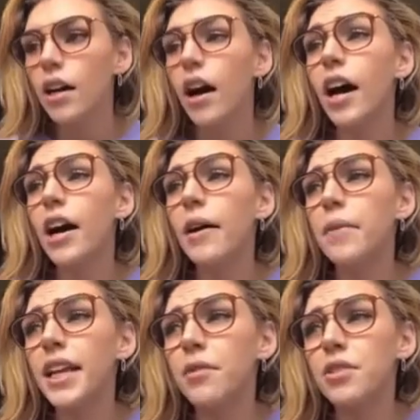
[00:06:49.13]
and
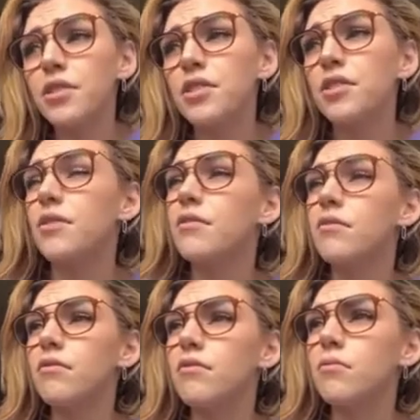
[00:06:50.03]
he was just
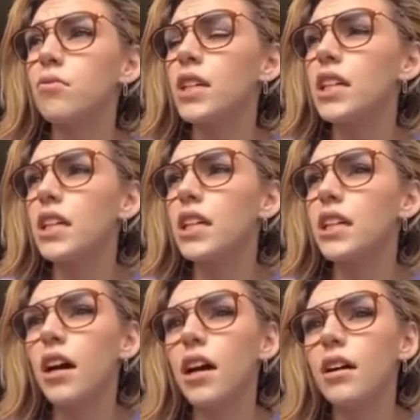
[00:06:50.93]
really
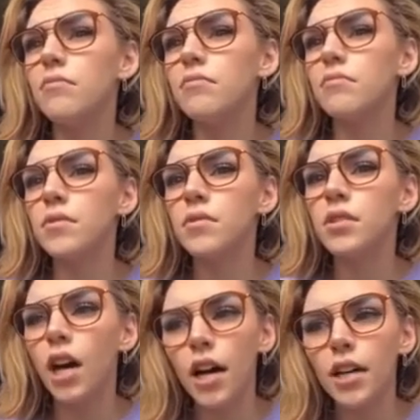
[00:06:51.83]

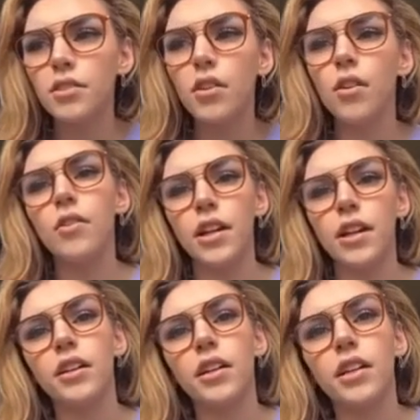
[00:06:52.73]
not all there
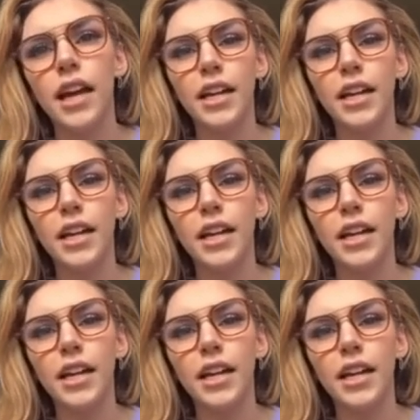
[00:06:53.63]
in the head.